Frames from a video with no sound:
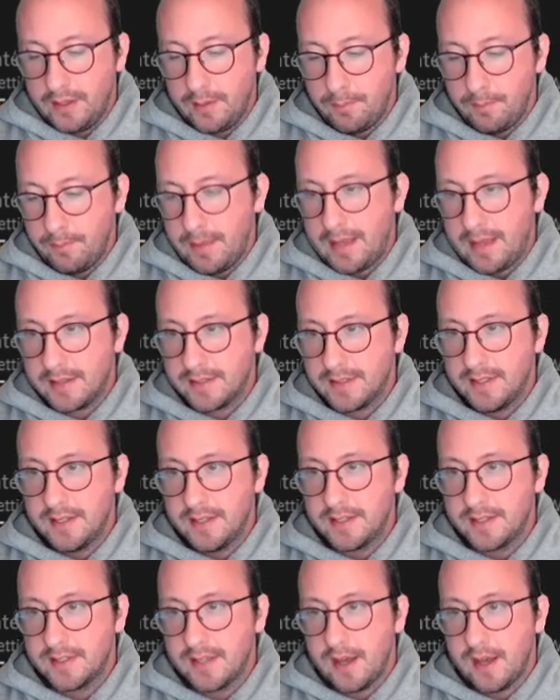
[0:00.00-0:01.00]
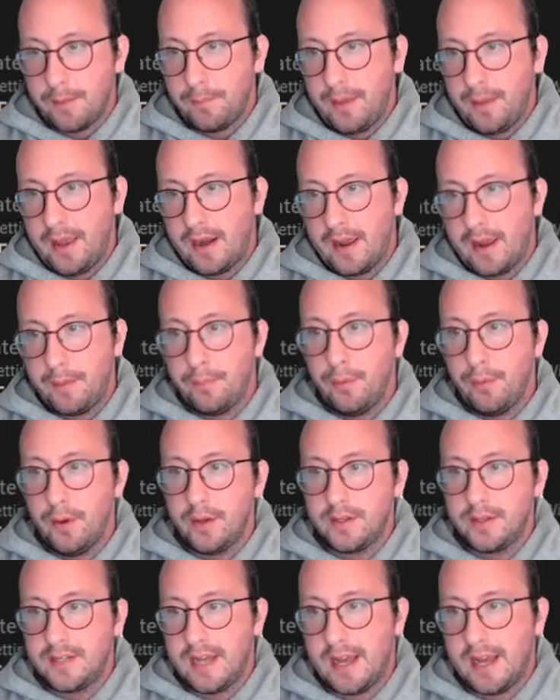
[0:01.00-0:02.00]
mess this up and I put
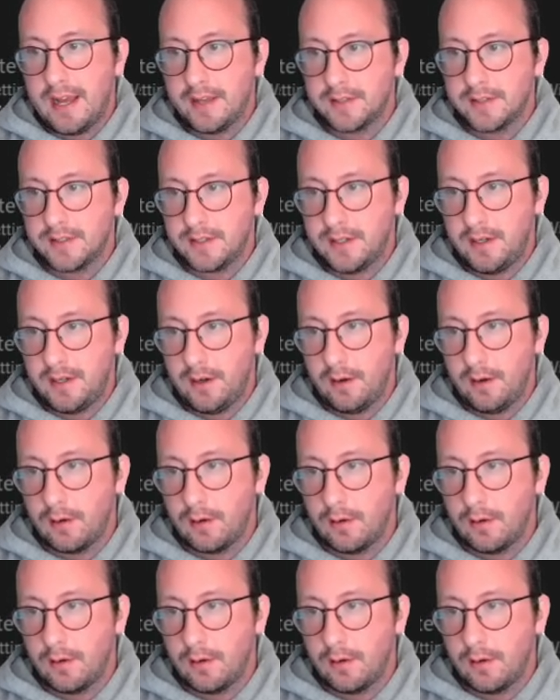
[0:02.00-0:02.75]
test here,